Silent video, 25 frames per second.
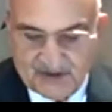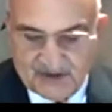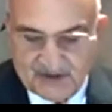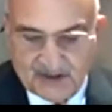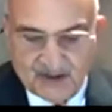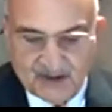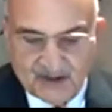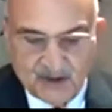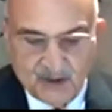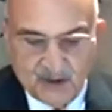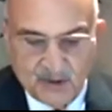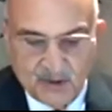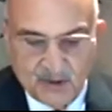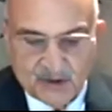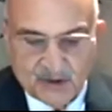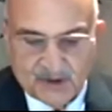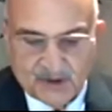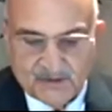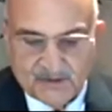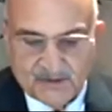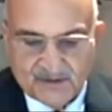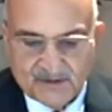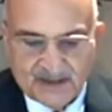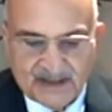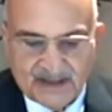and the Use
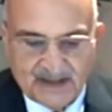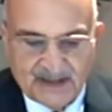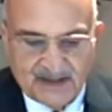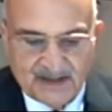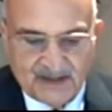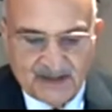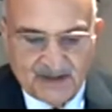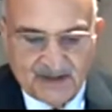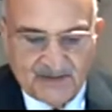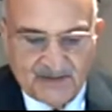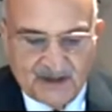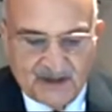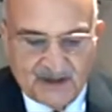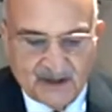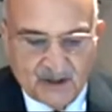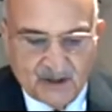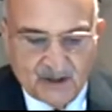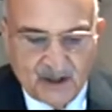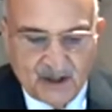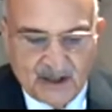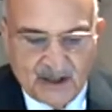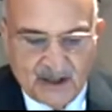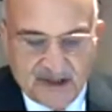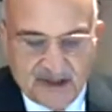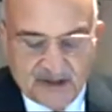of Scientific
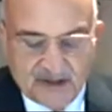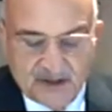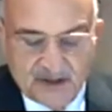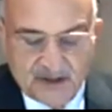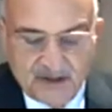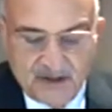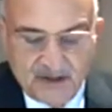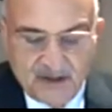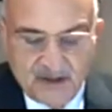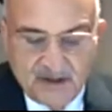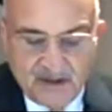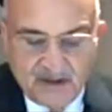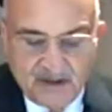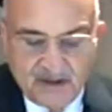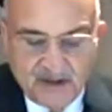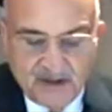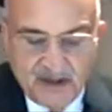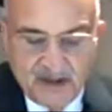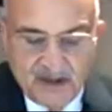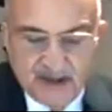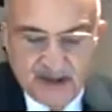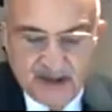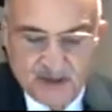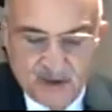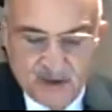Knowledge,
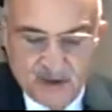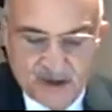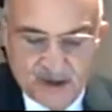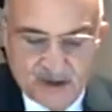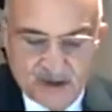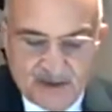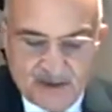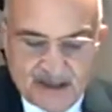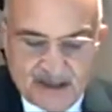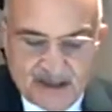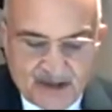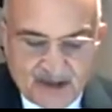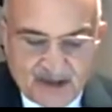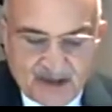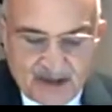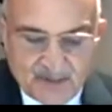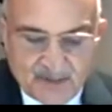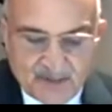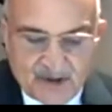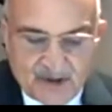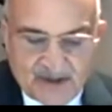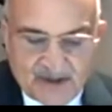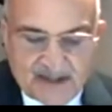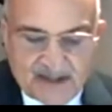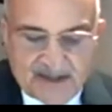endorsed by the
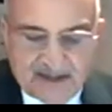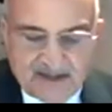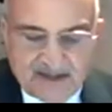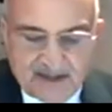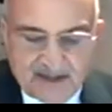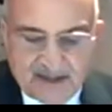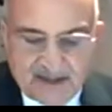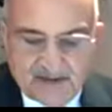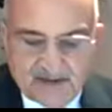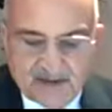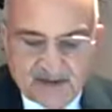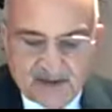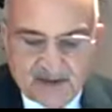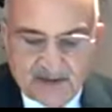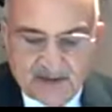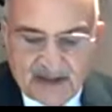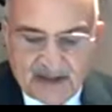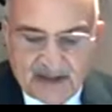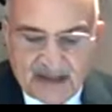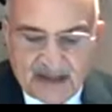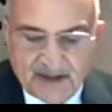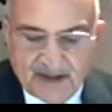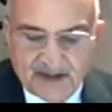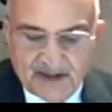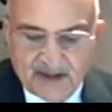representatives of
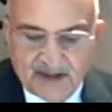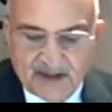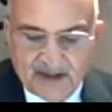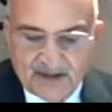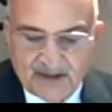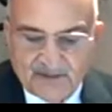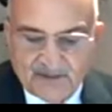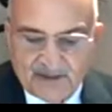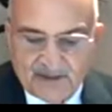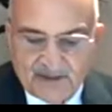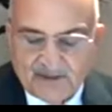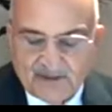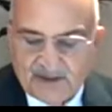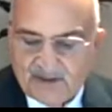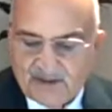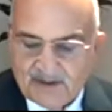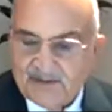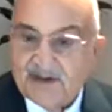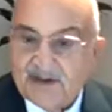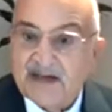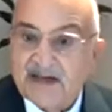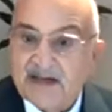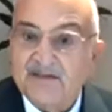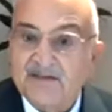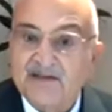
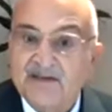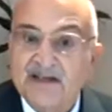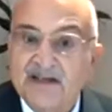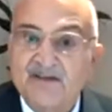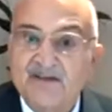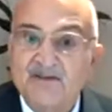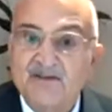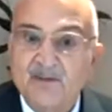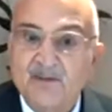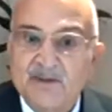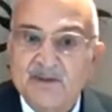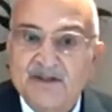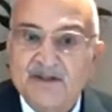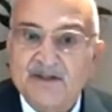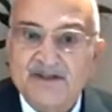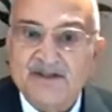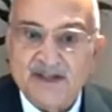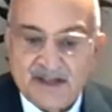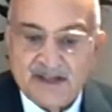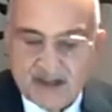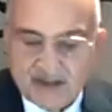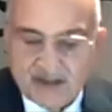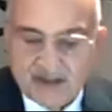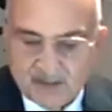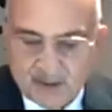155 governments
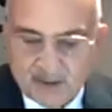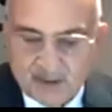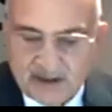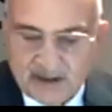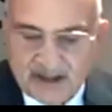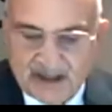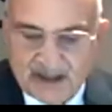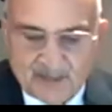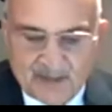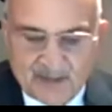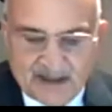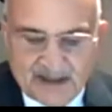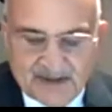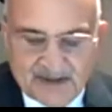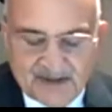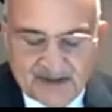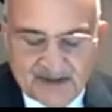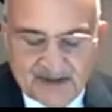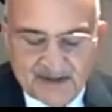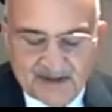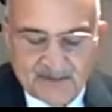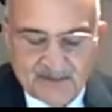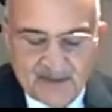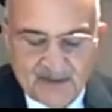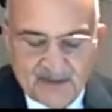in Budapest
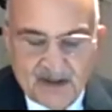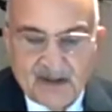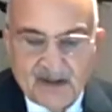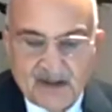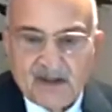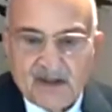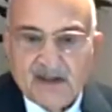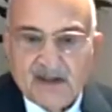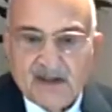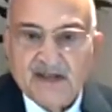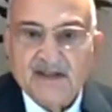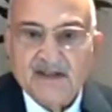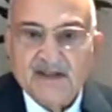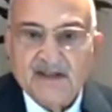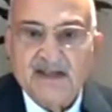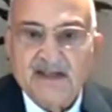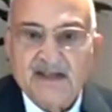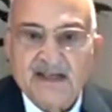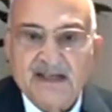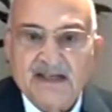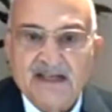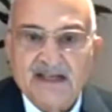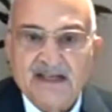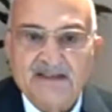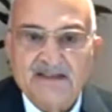at the
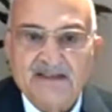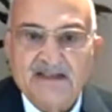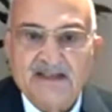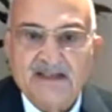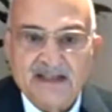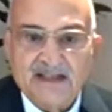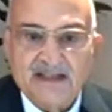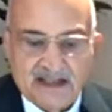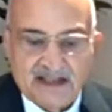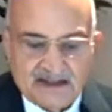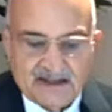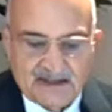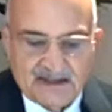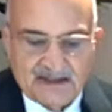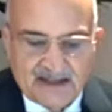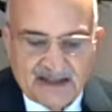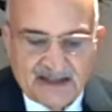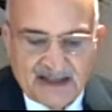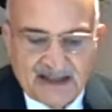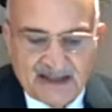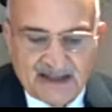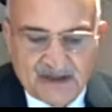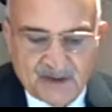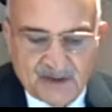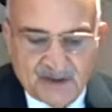
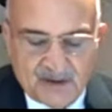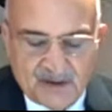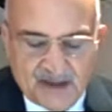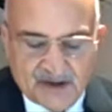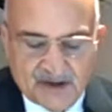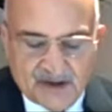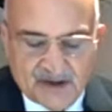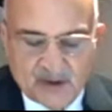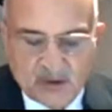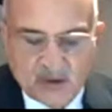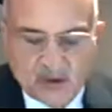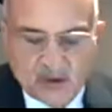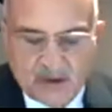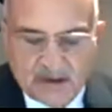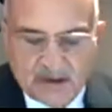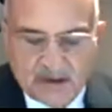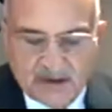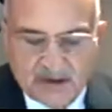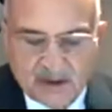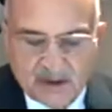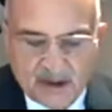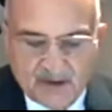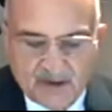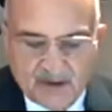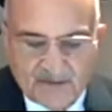1999 UNESCO World
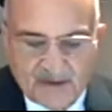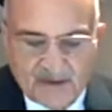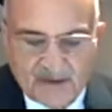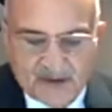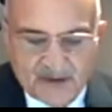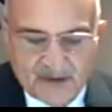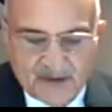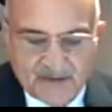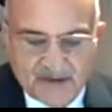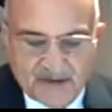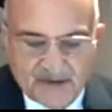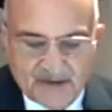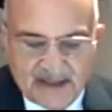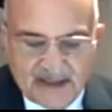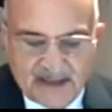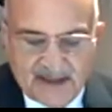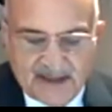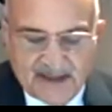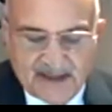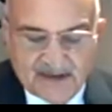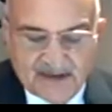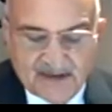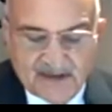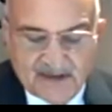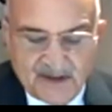Conference of
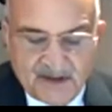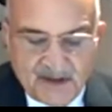Science,